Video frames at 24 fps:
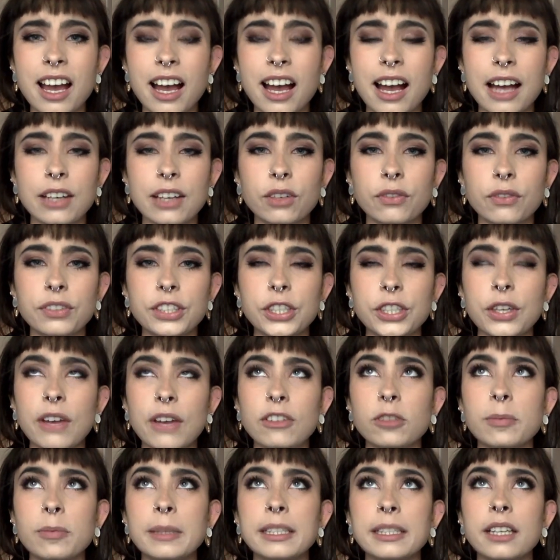and obviously you have
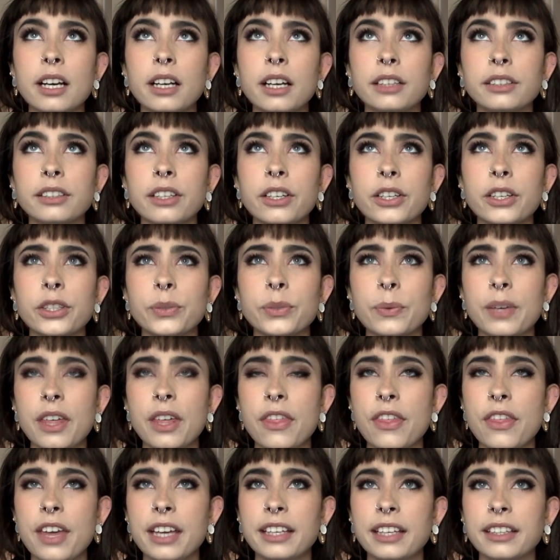to be diagnosed with, I
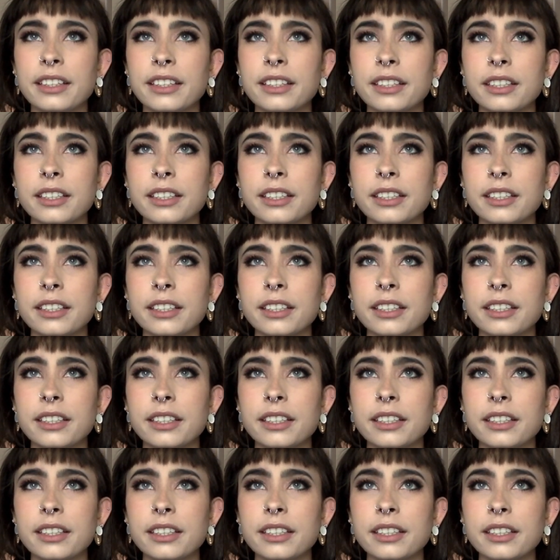think,